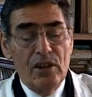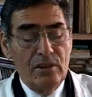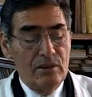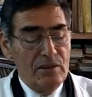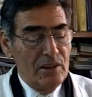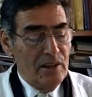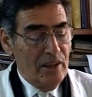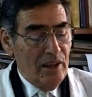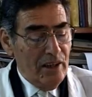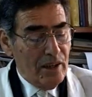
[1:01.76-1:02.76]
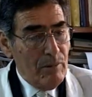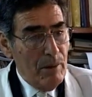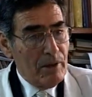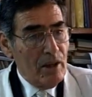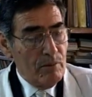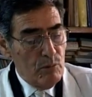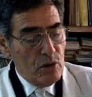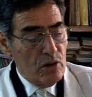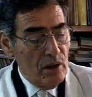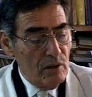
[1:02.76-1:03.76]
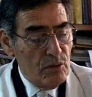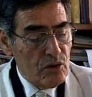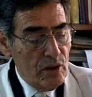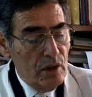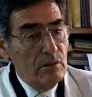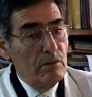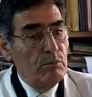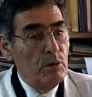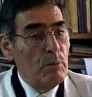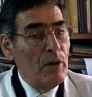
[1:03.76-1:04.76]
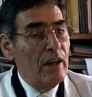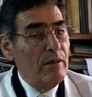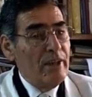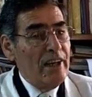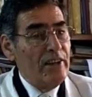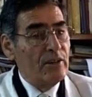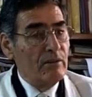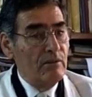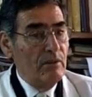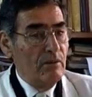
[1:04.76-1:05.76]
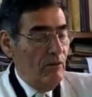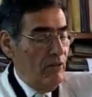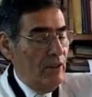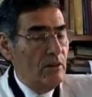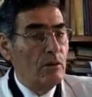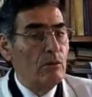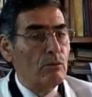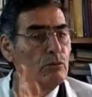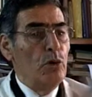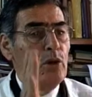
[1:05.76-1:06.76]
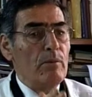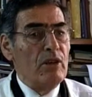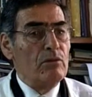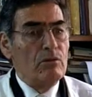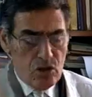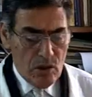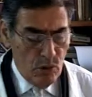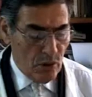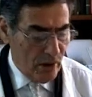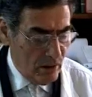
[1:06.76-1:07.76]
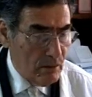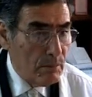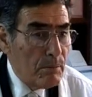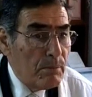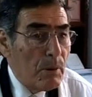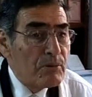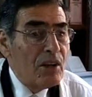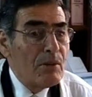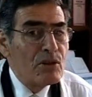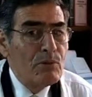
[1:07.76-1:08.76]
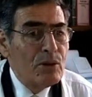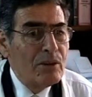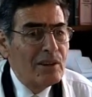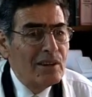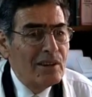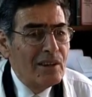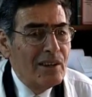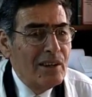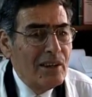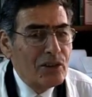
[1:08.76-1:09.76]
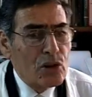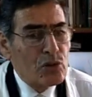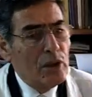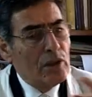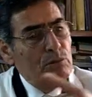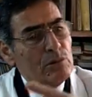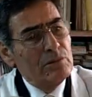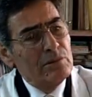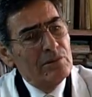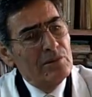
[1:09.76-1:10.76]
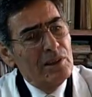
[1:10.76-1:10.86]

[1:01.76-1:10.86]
on with such confrontations. I have and I will persistently advocate my project independently from the situation.